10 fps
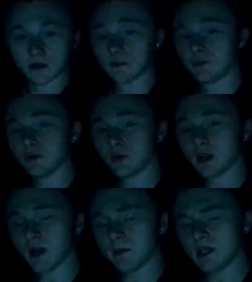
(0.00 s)
Few quick
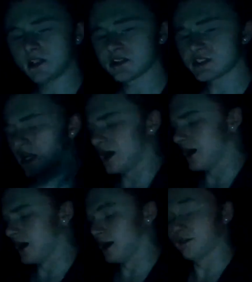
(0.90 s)
updates.
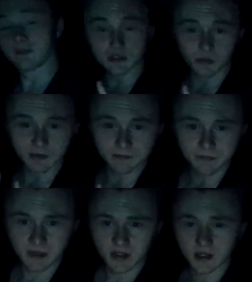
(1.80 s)
First one
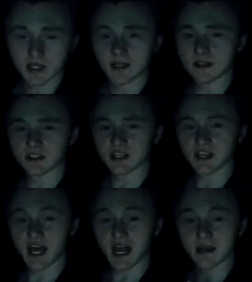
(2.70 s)
is
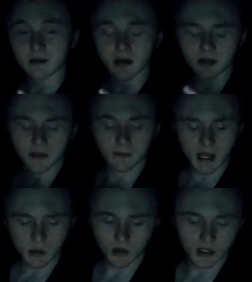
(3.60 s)
that the
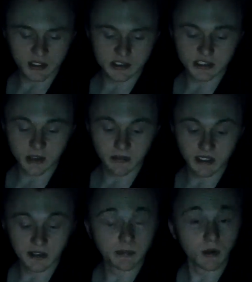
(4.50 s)
mic quality is going to be a
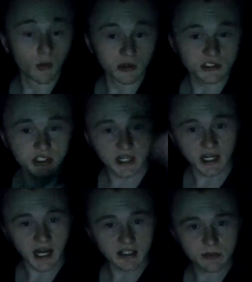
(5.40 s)
little bit worse than it
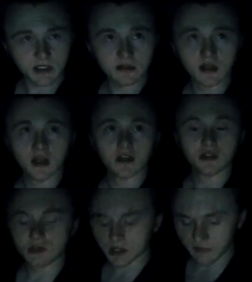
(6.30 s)
has been
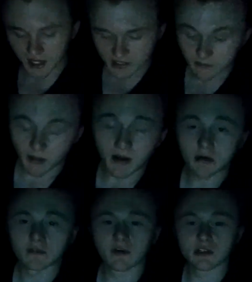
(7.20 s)
due to the fact that my
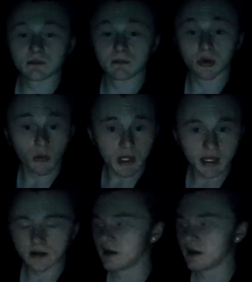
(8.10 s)
microphone is broken.